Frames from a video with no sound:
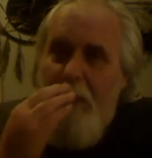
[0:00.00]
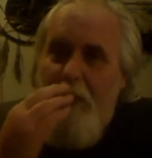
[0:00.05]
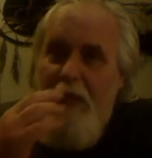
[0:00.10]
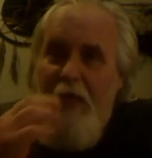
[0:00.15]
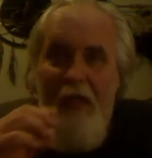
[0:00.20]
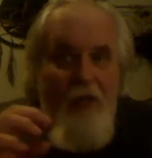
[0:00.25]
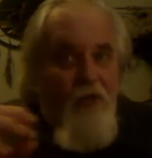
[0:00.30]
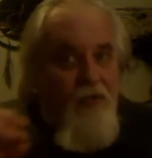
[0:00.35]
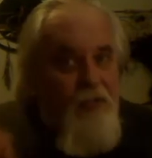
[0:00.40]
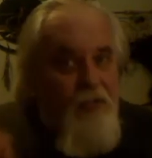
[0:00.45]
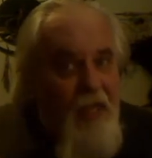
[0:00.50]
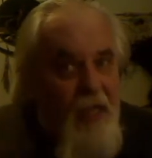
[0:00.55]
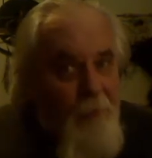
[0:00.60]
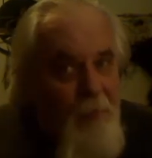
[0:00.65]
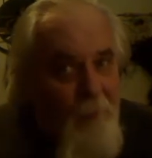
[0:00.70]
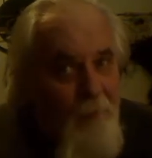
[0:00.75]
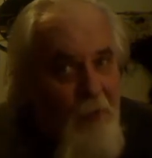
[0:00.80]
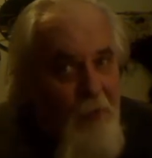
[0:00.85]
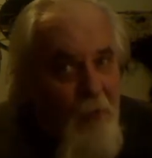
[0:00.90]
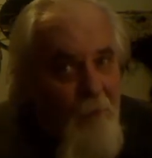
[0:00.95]

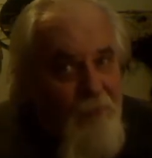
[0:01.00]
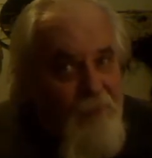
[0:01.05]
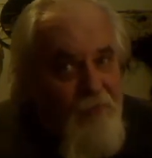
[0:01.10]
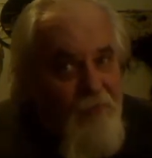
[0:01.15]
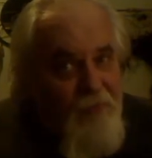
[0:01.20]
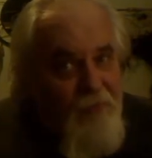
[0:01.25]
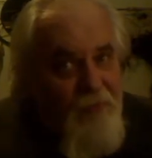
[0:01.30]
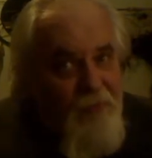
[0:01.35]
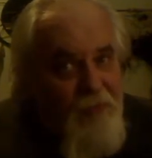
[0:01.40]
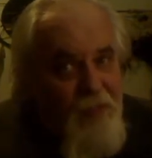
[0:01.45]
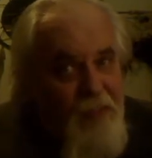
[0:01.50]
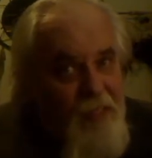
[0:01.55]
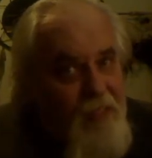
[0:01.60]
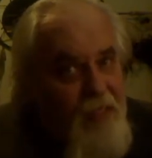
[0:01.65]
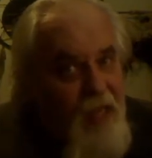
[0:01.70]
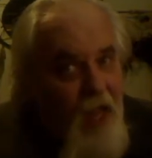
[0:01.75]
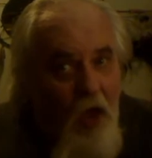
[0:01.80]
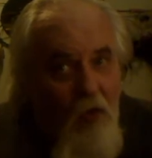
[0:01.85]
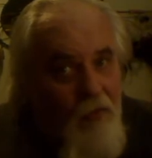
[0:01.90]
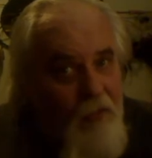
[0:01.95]
entertainment purposes
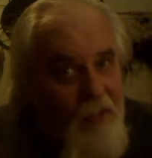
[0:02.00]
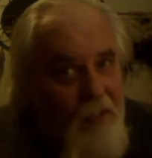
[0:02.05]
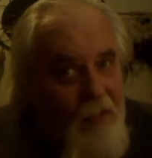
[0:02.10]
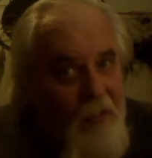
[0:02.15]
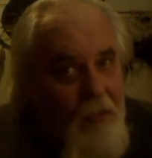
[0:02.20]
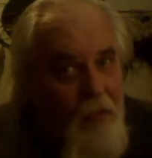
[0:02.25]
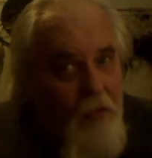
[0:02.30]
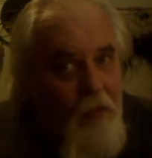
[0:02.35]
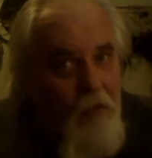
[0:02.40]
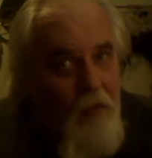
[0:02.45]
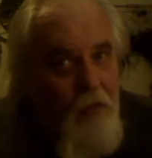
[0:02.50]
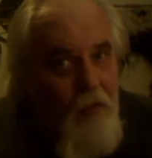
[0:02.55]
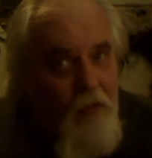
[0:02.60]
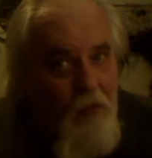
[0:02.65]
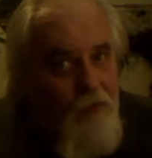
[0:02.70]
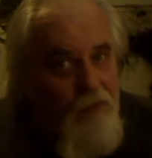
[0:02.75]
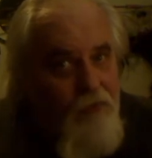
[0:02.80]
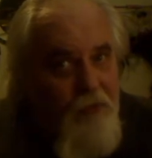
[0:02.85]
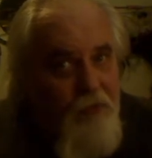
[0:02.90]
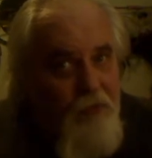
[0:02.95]
only,
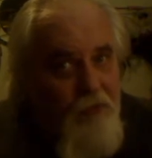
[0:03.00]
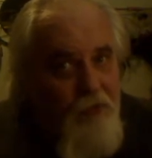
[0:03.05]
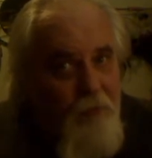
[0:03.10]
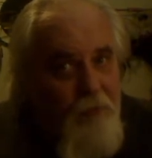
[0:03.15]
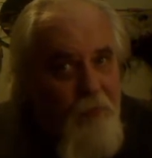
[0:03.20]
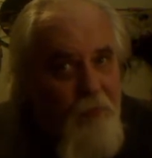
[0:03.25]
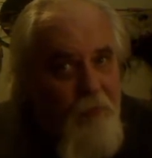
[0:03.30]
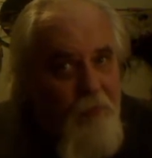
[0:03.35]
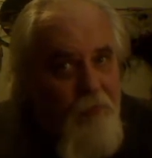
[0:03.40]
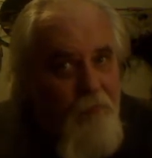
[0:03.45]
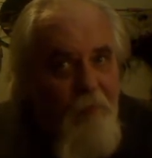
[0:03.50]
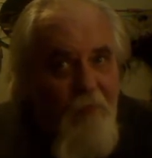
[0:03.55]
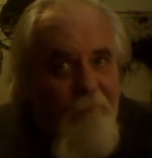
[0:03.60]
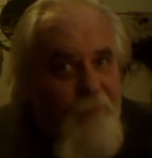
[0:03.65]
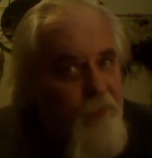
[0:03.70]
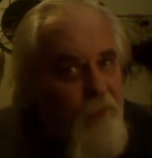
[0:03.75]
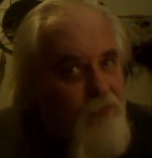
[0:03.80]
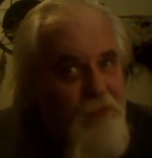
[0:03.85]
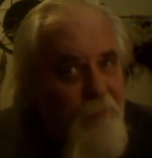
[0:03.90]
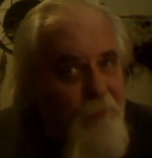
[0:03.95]
YouTube, my
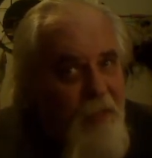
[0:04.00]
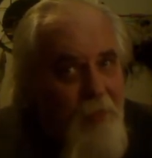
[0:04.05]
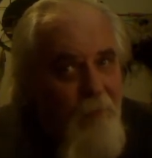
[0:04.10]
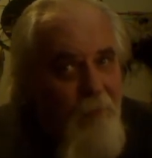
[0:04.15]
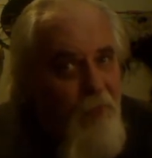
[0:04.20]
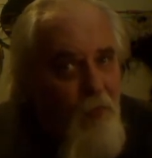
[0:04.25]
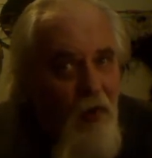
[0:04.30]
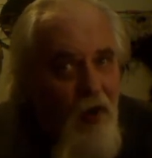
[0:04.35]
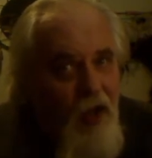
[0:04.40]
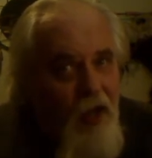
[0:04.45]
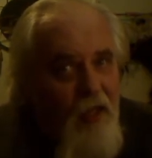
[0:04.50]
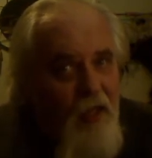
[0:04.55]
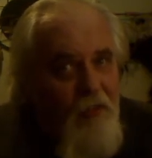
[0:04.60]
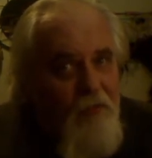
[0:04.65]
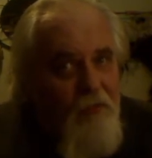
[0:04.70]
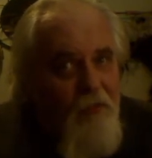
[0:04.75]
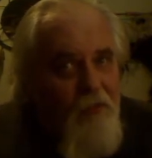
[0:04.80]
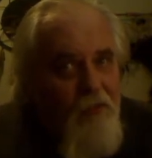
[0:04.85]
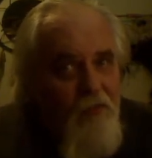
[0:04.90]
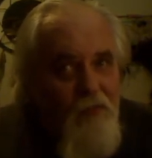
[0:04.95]
First Amendment right,
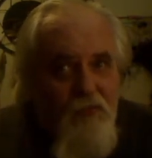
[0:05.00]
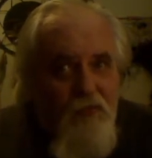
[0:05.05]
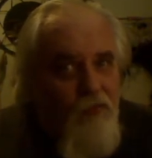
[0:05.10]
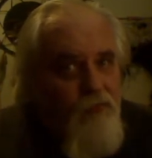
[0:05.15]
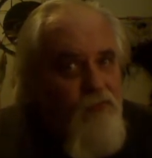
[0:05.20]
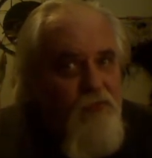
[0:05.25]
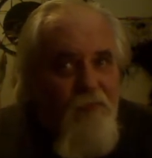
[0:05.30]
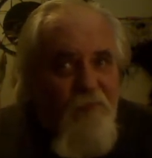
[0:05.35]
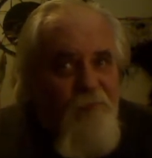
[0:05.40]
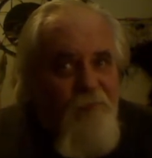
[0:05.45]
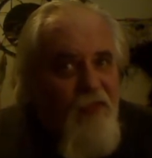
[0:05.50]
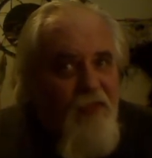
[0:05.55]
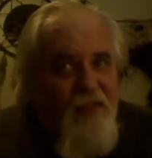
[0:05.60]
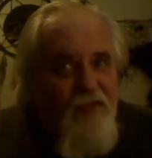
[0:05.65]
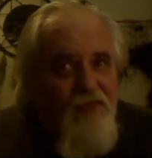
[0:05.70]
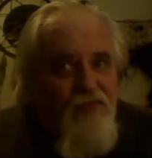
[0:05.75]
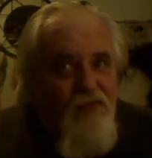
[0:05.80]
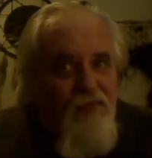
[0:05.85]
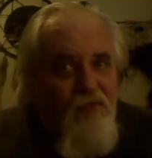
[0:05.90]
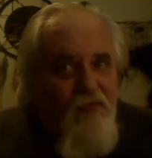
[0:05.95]
truth to
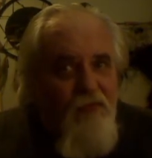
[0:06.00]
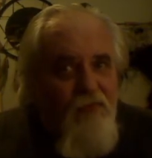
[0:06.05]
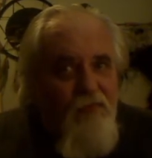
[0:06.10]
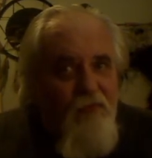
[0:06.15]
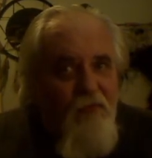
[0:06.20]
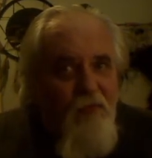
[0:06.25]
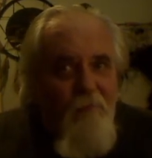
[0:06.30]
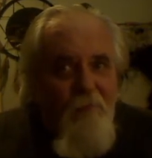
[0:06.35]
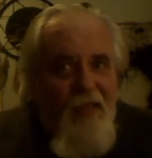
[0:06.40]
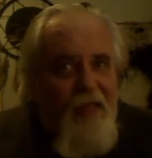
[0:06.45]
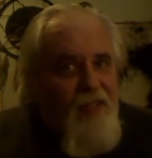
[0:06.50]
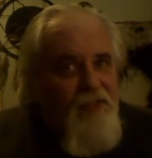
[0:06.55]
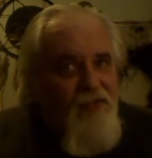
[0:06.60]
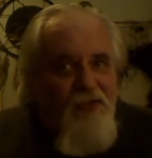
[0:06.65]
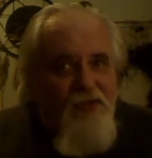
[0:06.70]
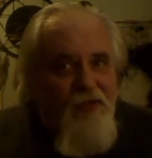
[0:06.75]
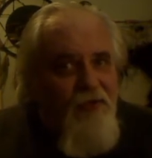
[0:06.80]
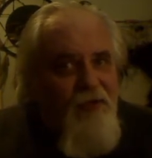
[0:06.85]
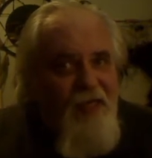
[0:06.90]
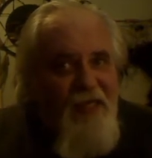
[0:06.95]
fucking truth, page
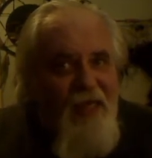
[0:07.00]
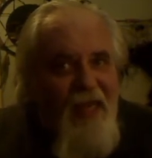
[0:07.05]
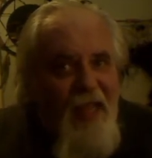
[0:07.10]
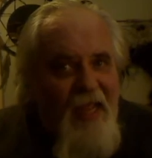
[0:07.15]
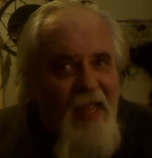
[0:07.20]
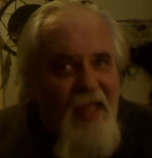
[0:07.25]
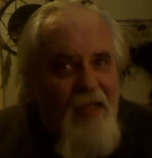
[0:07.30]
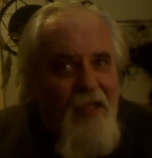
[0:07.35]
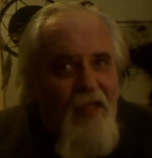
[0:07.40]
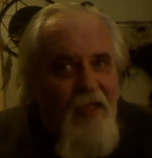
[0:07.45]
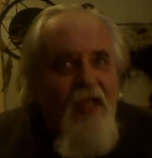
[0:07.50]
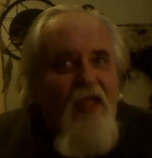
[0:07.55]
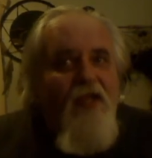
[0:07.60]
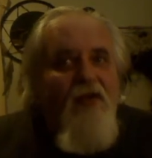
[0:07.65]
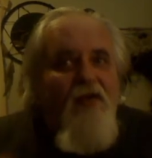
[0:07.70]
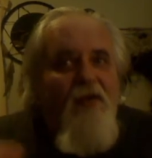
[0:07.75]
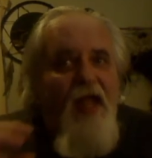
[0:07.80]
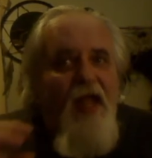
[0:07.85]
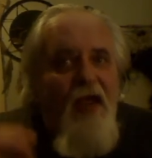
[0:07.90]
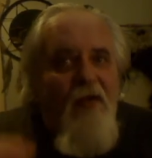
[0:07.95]
39,
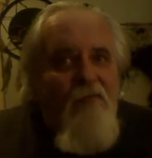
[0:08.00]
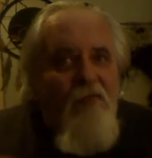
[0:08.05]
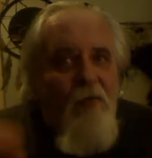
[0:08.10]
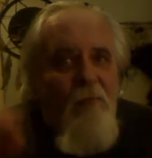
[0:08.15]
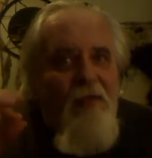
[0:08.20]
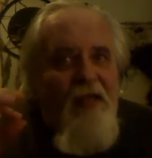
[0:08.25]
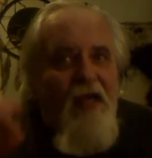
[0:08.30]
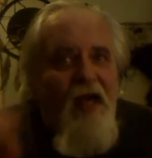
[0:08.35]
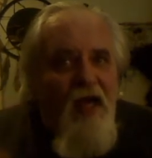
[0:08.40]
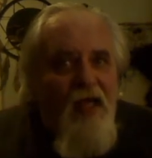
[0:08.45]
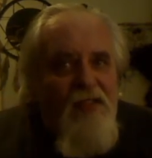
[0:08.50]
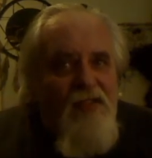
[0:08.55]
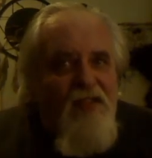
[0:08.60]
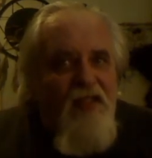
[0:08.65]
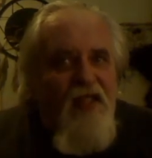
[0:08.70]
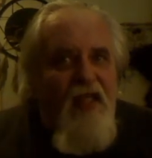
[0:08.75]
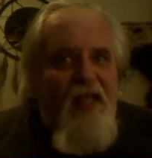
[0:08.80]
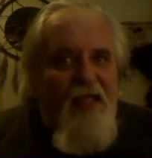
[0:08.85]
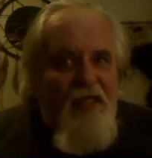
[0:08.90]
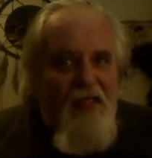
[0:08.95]
never been
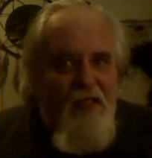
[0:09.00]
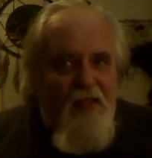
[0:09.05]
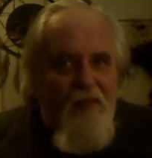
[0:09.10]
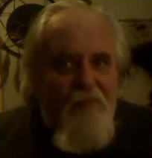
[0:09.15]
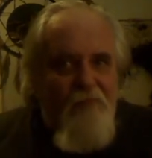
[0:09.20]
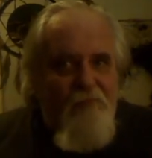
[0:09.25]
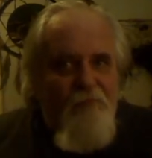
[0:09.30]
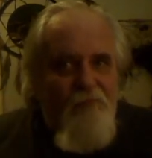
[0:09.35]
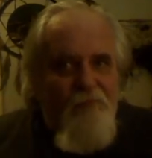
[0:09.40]
isolated.